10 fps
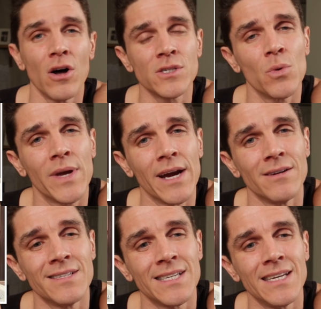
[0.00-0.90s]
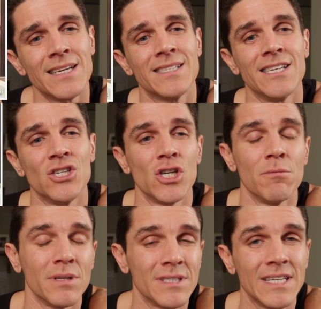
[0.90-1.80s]
also guarantee is that she
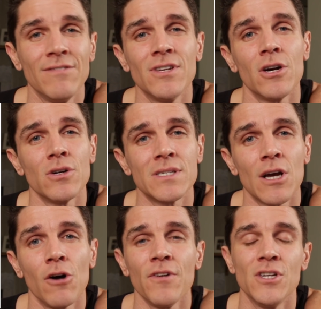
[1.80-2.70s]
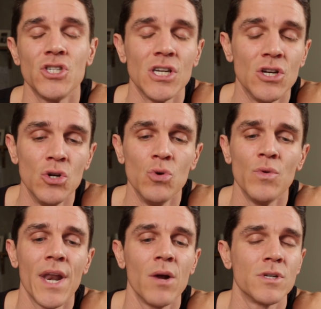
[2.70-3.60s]
believed in herself and she knew
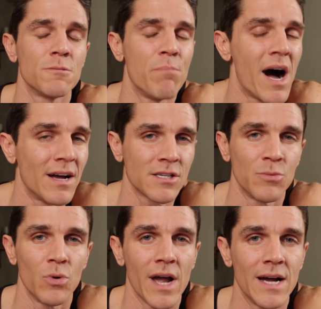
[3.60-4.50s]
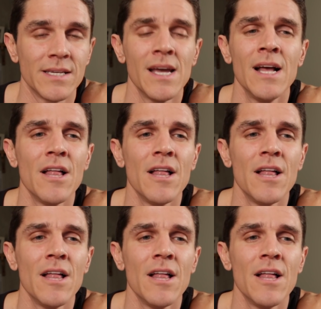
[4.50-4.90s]
that it was possible, guys.